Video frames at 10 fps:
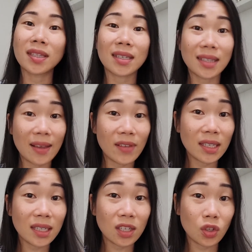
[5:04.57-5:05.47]

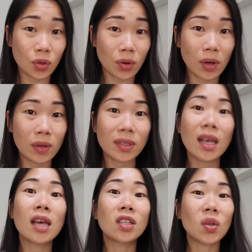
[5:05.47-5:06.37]
17 euros,
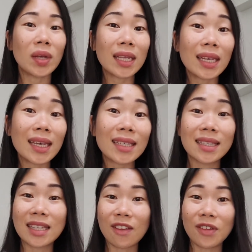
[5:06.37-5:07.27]
so it is
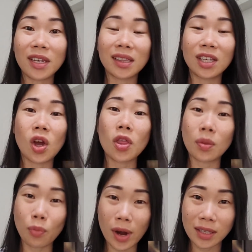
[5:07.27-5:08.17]
definitely on
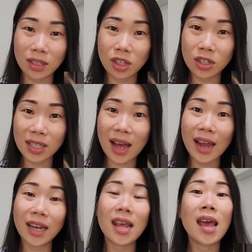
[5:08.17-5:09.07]
the pricier
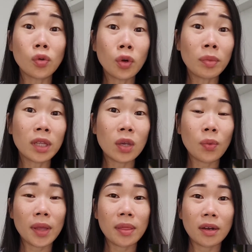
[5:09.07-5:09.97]
side. Normally
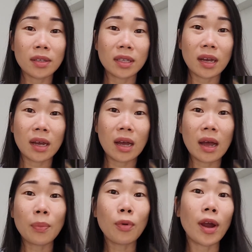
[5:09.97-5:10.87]
when there's
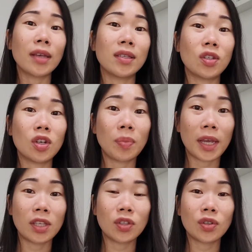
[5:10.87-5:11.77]
a pricier
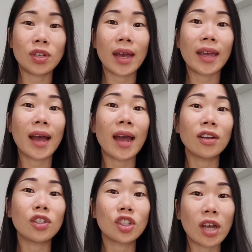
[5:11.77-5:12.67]
pastry, I
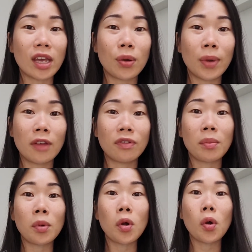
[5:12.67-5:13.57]
kind of shy away
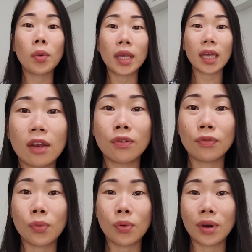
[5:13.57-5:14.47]
from going in
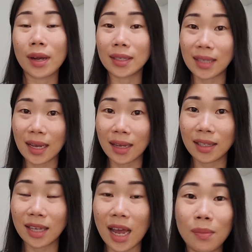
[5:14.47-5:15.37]
for a
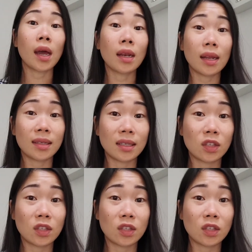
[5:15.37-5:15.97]
second time unless it's